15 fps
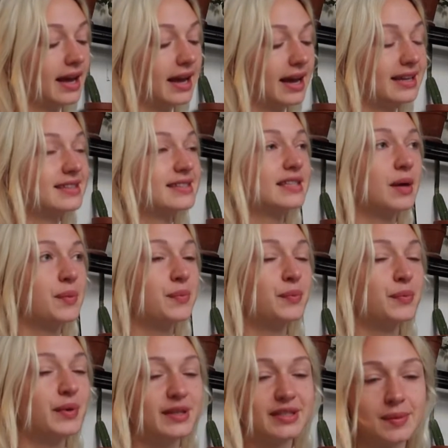in
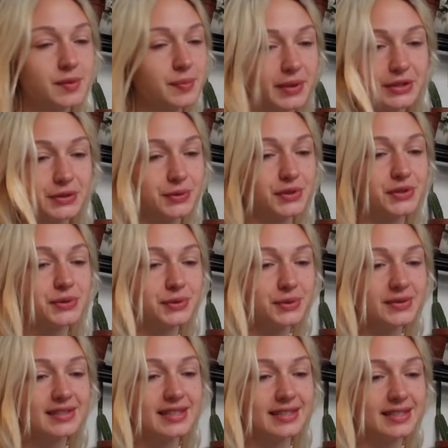some spiritual
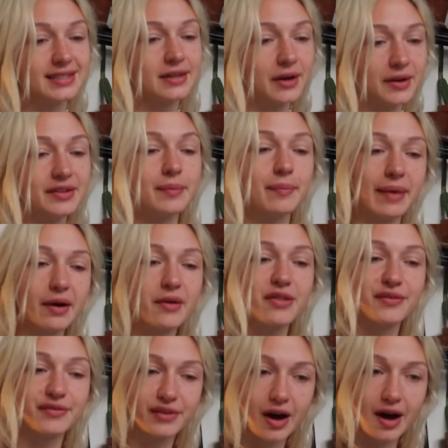schools, this is called the mouth
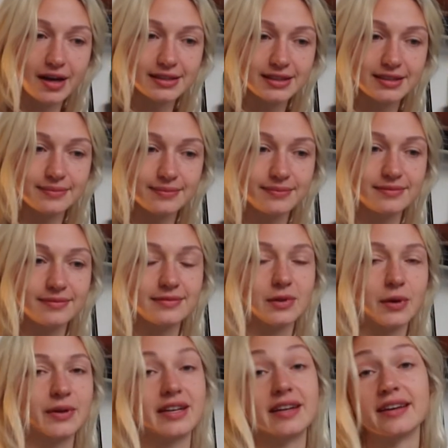of God,
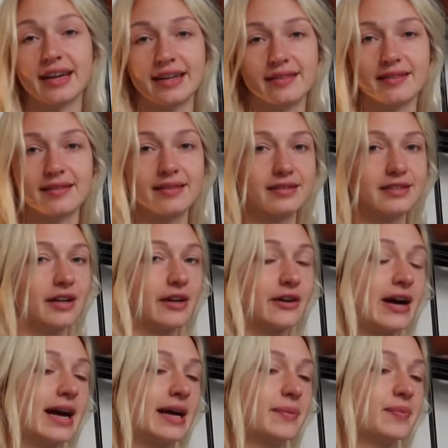or the ninth
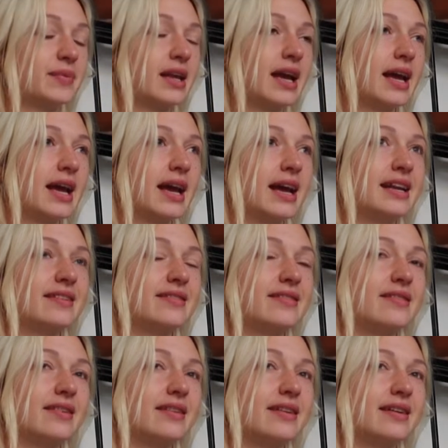chakra. It
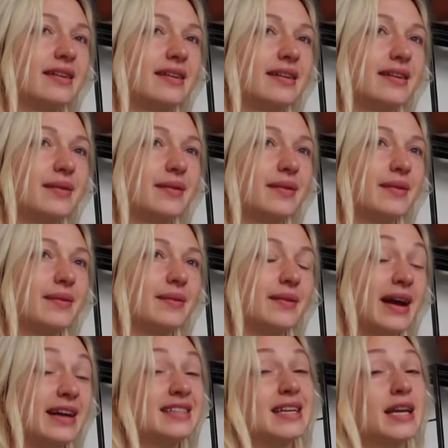is
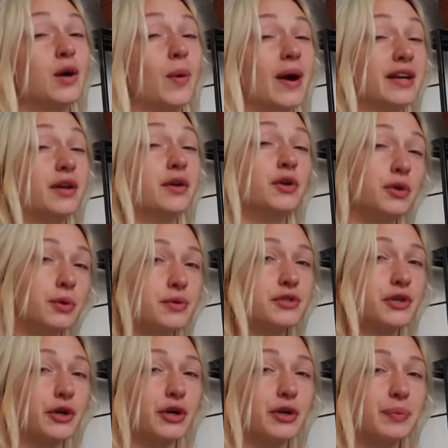actually quite a new
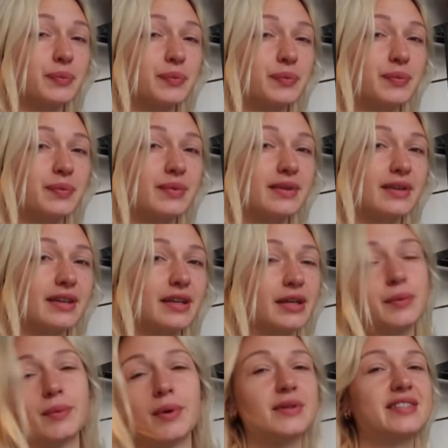term.
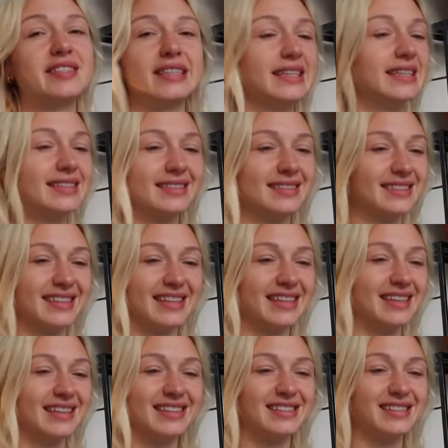You won't see it
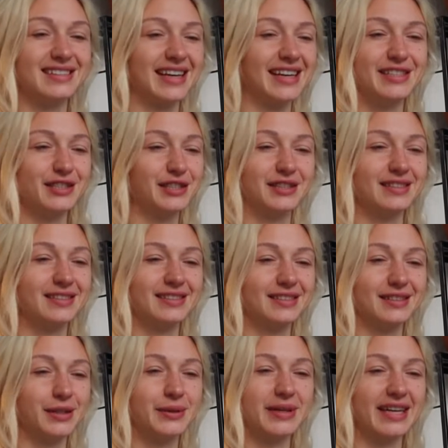in these ancient
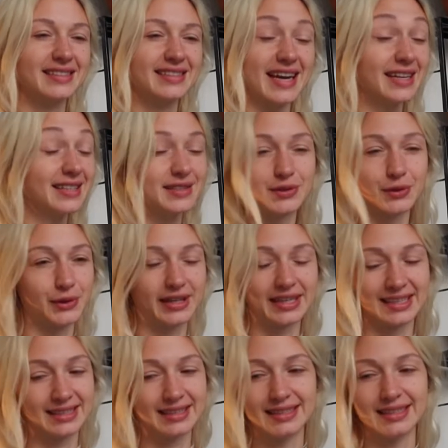yogic texts,
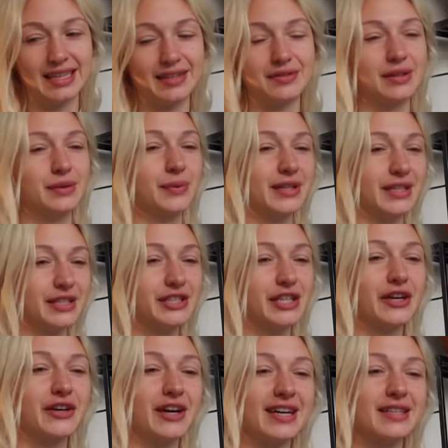or even when the
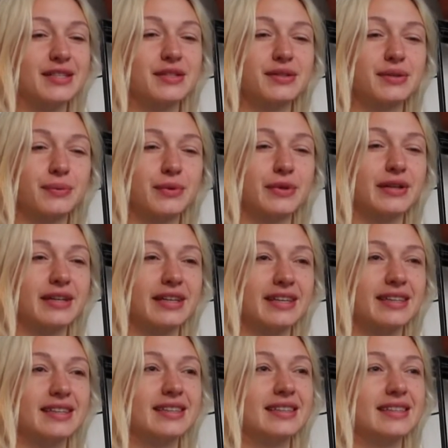chakras
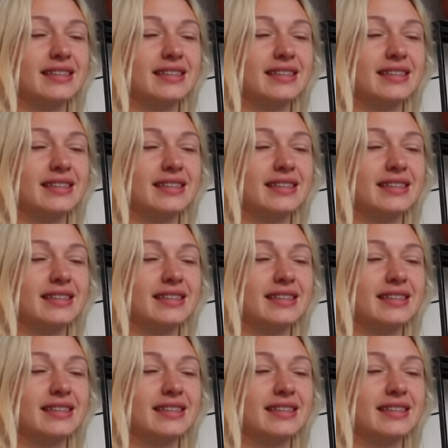were